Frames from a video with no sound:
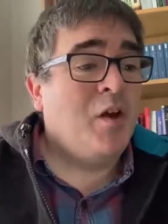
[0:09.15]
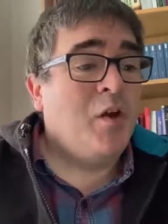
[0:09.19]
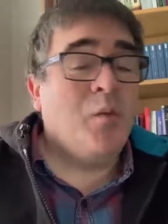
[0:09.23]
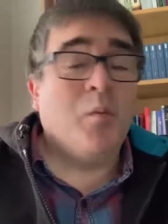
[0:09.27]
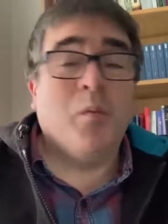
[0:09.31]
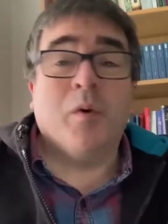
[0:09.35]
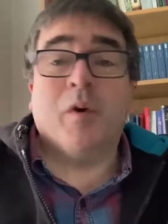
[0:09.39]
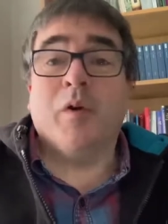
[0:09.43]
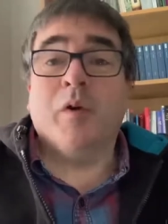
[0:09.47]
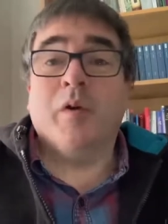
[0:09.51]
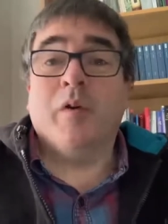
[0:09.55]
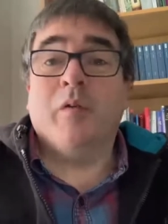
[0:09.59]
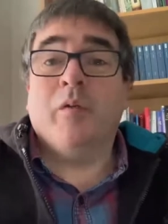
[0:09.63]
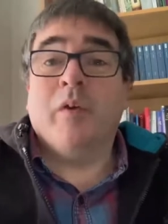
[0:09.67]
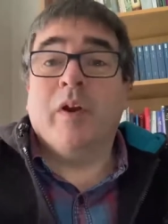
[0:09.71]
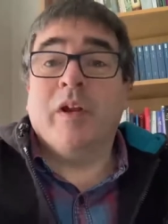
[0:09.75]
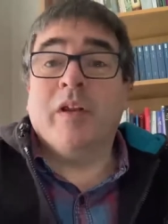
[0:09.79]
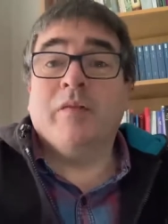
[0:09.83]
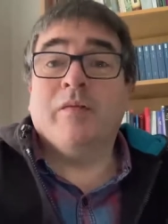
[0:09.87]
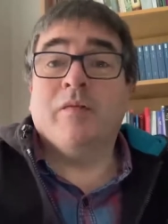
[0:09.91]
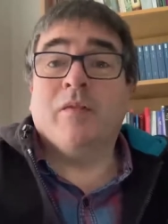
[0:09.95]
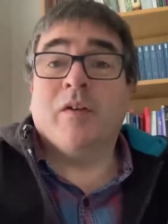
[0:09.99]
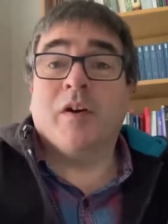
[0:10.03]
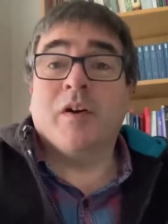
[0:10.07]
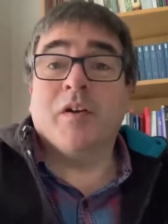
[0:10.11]
We're going to
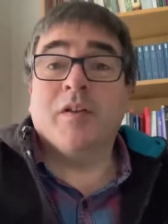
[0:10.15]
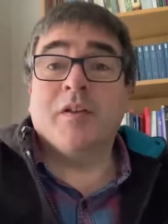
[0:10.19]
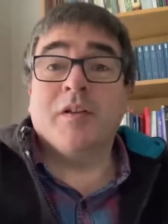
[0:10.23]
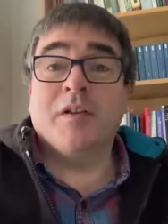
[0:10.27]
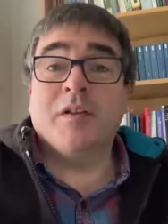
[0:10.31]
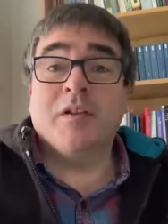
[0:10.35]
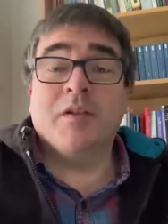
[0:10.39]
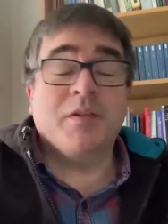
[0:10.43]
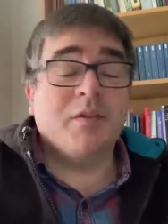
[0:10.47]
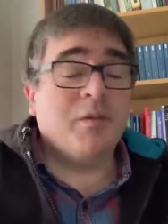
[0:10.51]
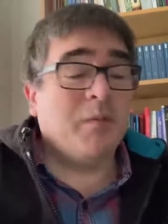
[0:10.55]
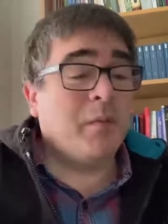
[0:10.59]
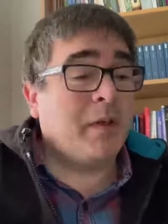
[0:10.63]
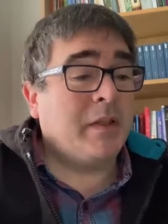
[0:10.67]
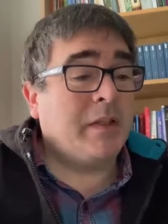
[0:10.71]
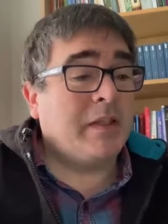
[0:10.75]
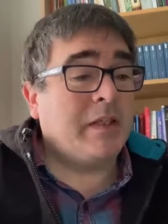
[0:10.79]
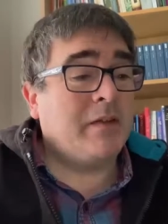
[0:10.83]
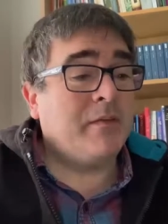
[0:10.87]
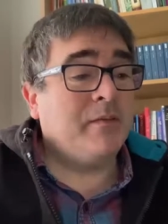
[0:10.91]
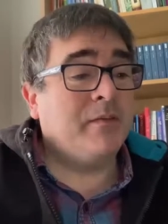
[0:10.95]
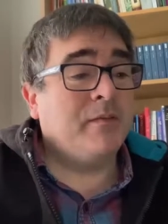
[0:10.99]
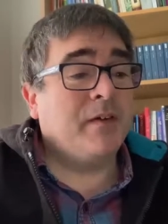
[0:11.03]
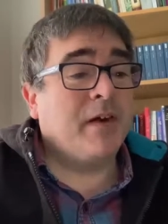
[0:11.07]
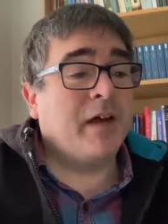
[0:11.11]
read verses
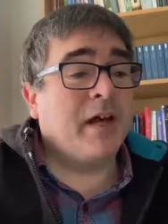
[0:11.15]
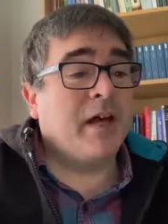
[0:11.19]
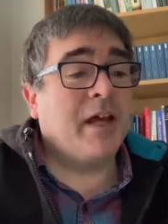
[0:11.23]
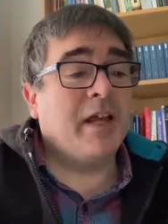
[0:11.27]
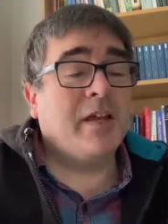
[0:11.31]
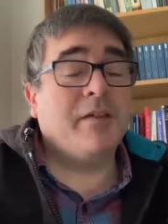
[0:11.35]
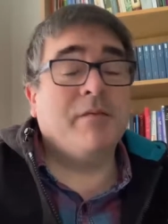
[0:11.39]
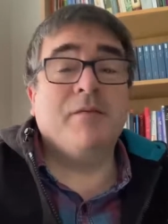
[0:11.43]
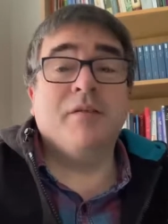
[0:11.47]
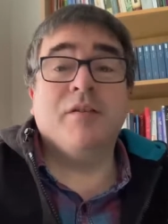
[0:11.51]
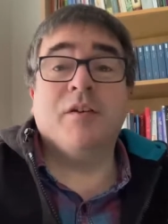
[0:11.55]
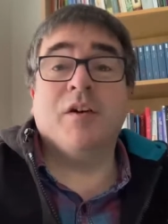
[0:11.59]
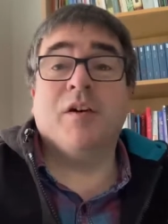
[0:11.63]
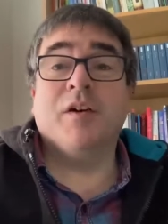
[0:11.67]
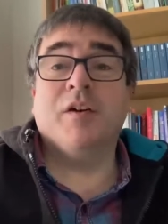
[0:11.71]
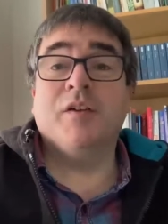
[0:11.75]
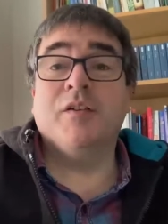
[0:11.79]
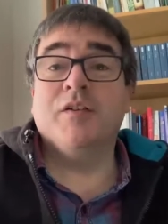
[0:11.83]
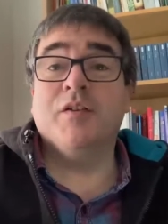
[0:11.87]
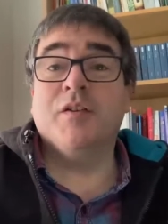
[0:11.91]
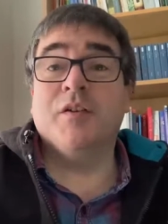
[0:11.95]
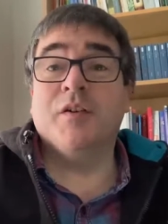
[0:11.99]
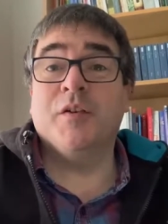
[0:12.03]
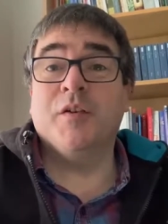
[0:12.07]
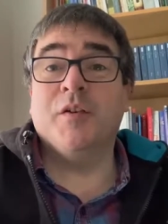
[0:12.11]
25 down
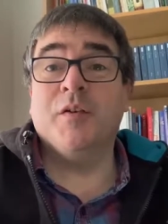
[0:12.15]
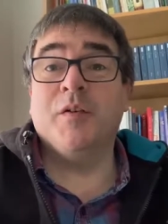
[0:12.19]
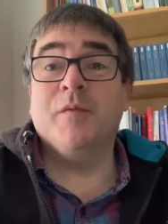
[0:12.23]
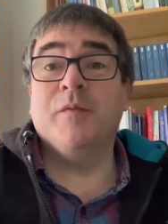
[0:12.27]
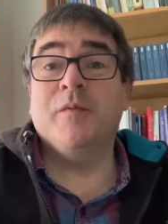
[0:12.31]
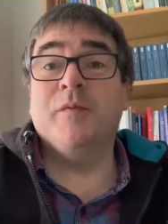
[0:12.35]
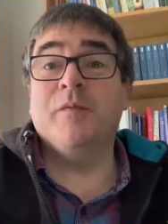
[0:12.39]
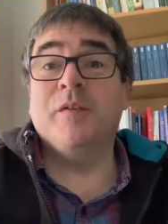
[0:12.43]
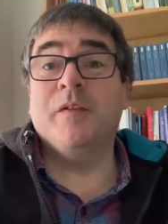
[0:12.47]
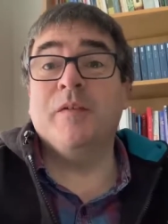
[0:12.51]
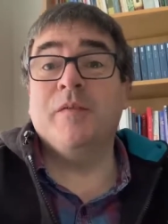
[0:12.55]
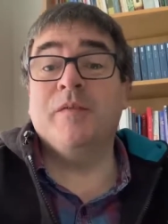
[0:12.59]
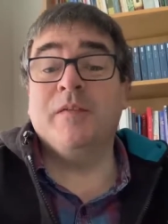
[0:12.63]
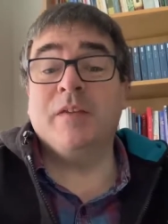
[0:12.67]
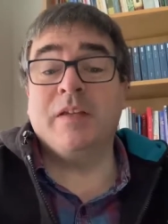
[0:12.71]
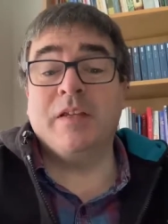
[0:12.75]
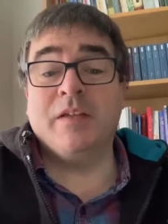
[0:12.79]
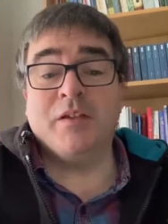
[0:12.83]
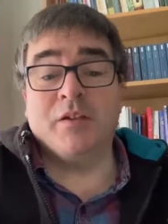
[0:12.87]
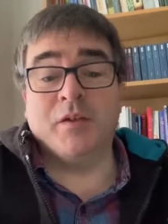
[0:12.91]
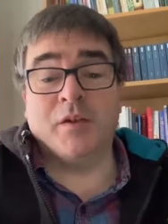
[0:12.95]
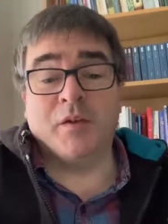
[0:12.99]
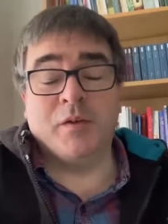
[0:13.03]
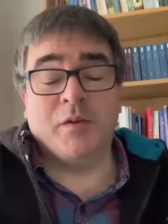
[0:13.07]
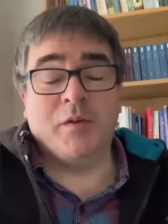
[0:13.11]
to
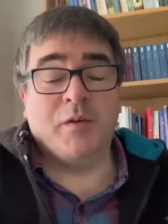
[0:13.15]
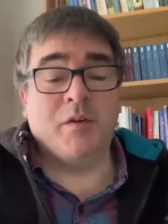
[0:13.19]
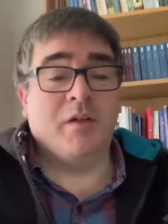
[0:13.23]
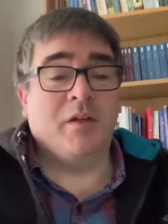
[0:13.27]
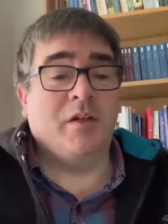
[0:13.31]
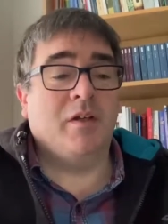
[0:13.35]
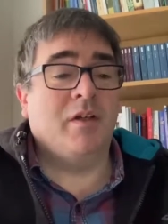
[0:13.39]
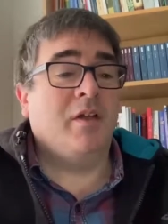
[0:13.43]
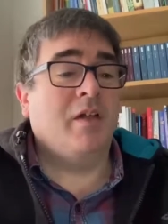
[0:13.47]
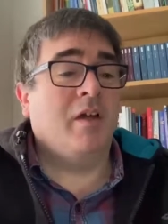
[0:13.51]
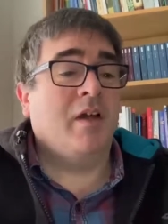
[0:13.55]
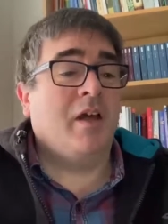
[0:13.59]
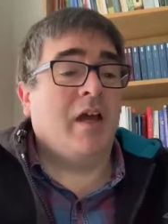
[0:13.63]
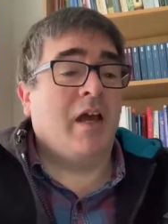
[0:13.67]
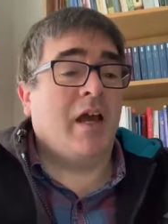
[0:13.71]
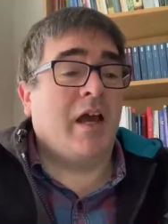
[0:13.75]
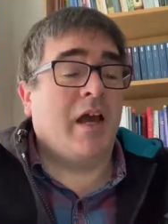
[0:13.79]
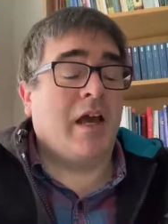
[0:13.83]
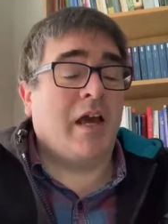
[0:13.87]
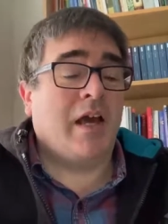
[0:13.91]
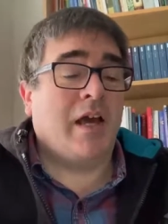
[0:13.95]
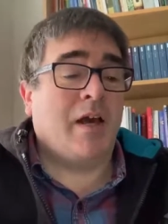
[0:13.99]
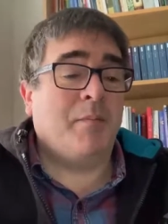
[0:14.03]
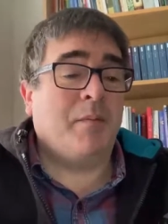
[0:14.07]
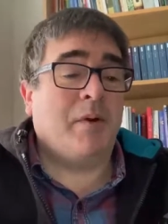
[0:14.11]
52
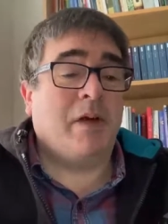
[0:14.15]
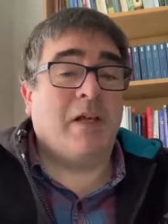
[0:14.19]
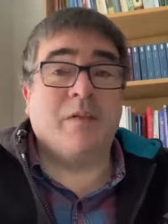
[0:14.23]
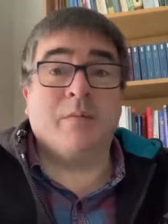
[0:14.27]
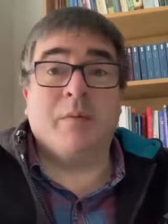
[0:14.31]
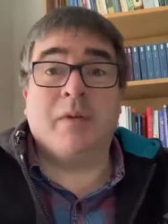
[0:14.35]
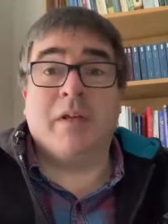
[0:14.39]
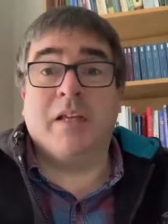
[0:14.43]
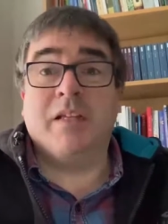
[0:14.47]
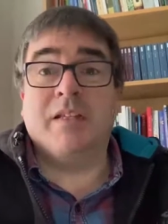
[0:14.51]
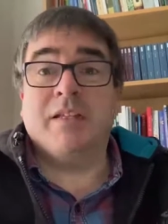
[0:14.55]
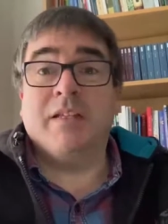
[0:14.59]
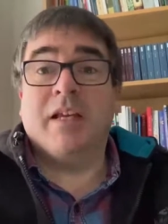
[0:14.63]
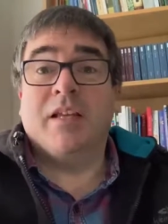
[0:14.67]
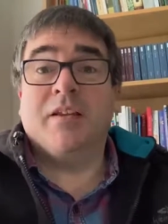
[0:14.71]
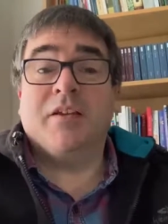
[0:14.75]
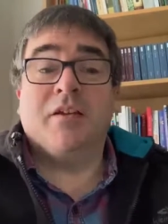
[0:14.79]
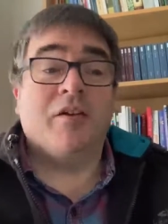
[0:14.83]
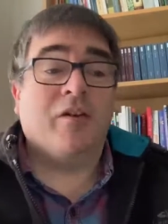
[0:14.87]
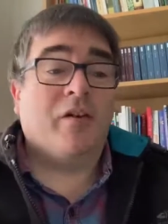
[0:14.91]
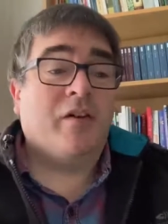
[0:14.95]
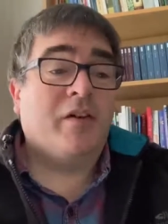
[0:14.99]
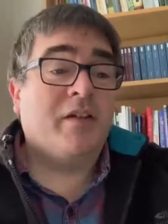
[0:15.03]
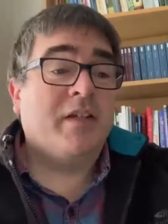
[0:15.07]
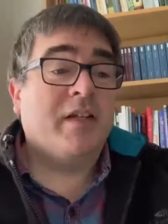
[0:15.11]
as we
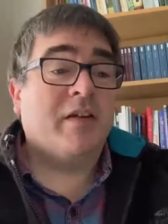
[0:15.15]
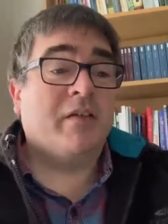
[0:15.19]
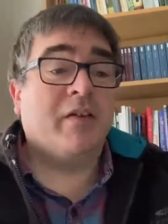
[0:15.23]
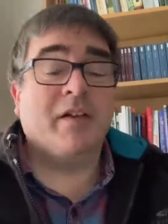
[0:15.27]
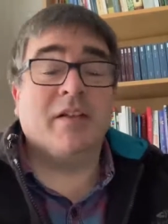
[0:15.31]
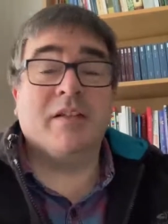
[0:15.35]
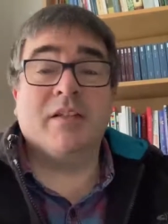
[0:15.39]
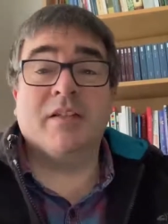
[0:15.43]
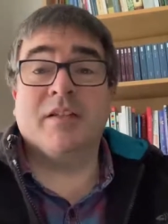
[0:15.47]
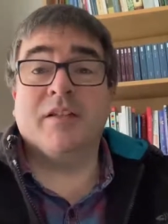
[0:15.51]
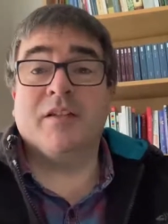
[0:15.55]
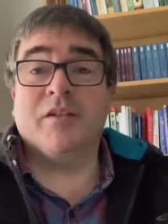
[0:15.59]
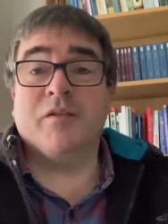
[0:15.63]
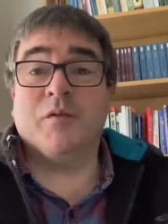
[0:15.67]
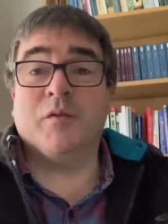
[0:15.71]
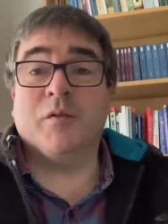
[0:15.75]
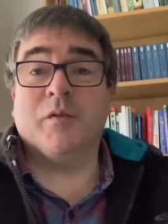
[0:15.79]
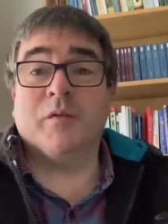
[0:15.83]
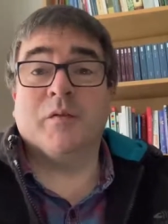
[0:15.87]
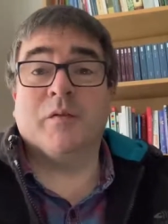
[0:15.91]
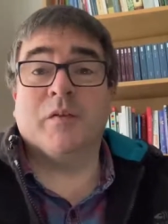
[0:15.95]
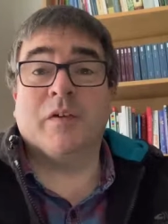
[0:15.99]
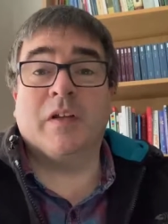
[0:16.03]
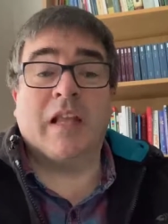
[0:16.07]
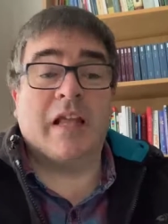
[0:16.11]
continue our series in John
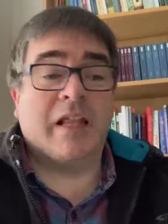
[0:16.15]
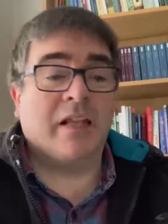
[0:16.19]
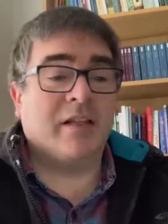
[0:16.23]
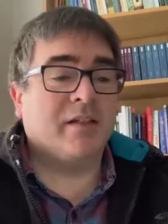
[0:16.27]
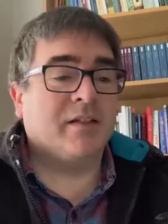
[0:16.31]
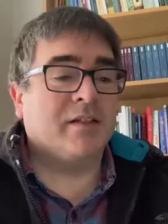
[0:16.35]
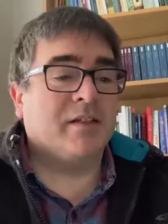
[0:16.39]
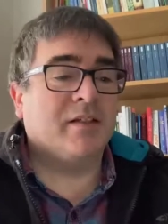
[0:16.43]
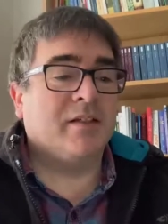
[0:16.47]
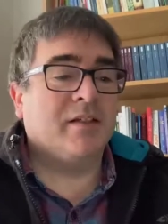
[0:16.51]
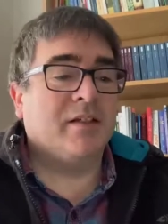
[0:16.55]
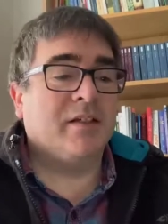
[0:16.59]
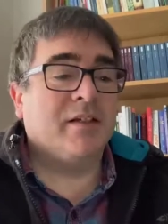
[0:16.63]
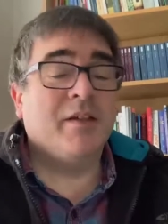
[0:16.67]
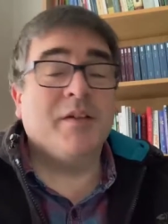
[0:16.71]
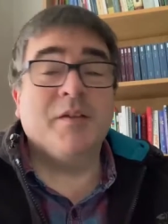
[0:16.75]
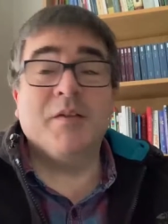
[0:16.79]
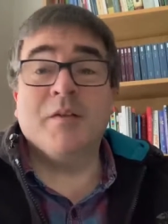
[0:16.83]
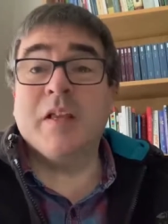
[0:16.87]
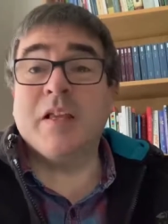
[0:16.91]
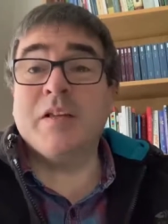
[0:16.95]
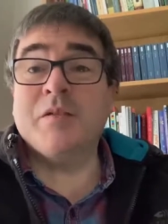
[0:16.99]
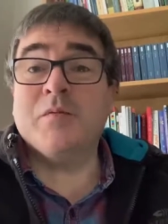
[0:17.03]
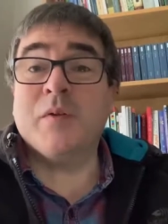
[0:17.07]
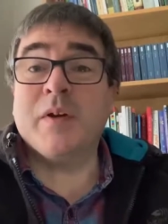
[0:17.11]
for Lent.
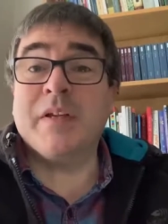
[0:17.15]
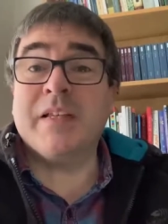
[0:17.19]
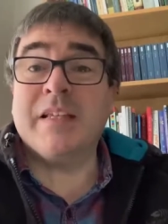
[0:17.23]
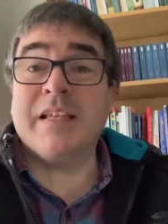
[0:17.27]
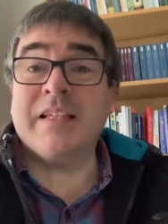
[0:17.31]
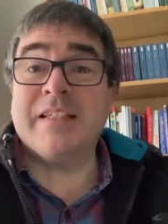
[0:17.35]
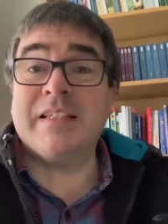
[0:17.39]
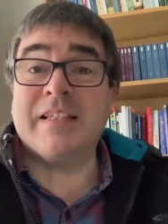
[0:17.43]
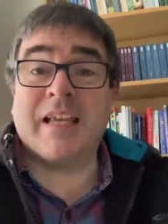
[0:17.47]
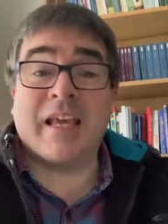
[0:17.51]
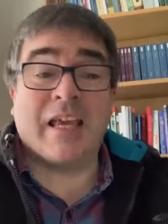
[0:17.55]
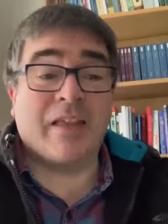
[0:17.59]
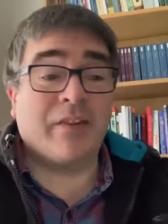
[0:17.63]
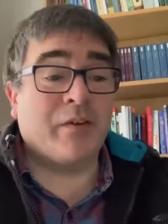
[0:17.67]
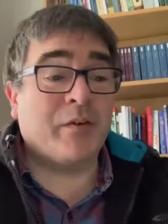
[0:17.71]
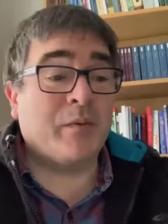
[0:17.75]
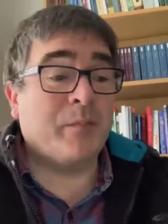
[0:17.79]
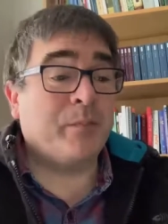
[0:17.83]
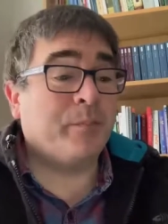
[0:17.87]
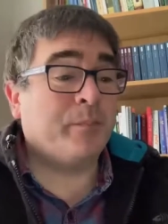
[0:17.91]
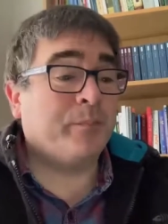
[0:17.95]
So let's read this together.